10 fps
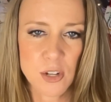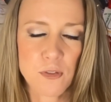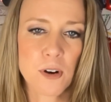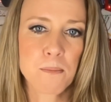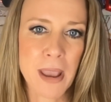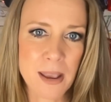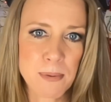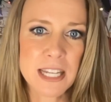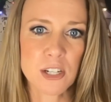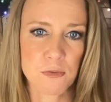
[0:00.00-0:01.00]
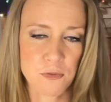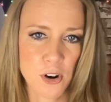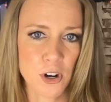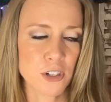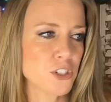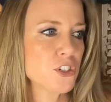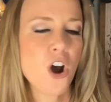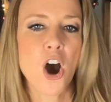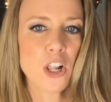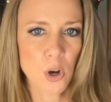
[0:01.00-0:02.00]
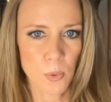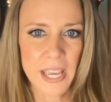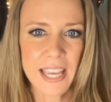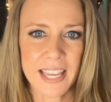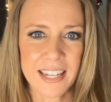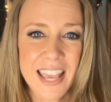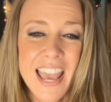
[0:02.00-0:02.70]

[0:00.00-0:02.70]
for baby's first Halloween,